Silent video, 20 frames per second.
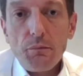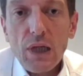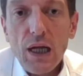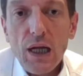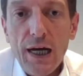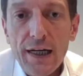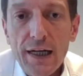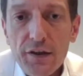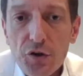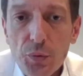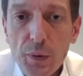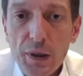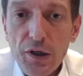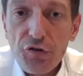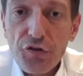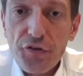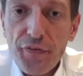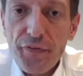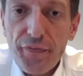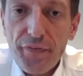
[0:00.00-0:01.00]
had a
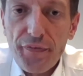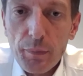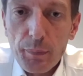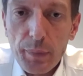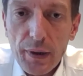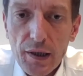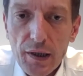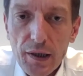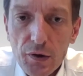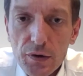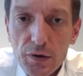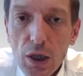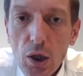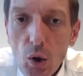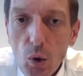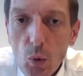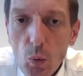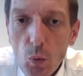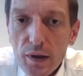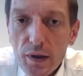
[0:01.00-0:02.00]
question about
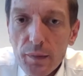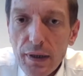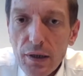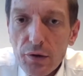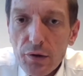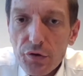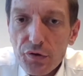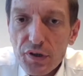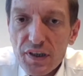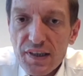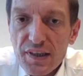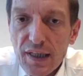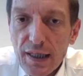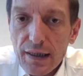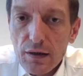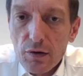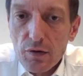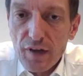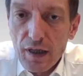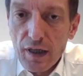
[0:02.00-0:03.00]
what about a
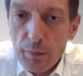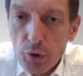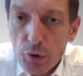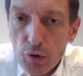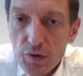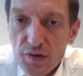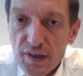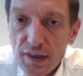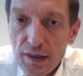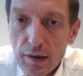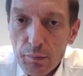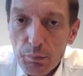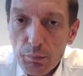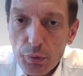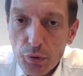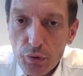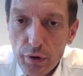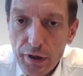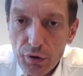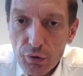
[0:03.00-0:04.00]
recycle of epoxy and
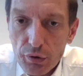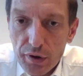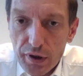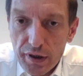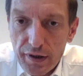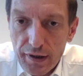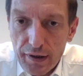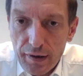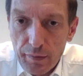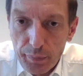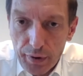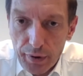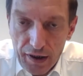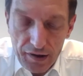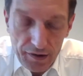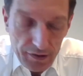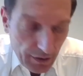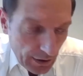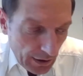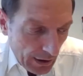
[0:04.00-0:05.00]
polyurethane
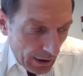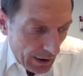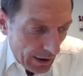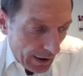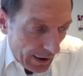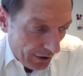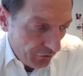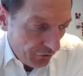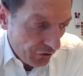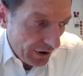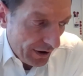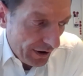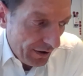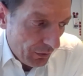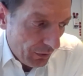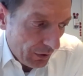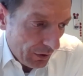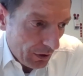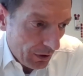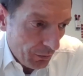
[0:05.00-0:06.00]
paint? Actually,
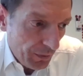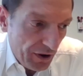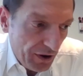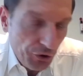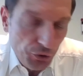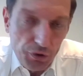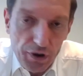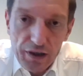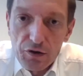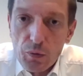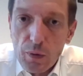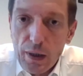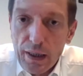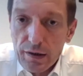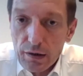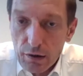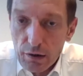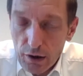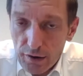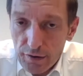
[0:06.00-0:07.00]
uh, we do that quite
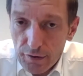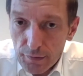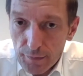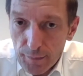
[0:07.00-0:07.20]
a lot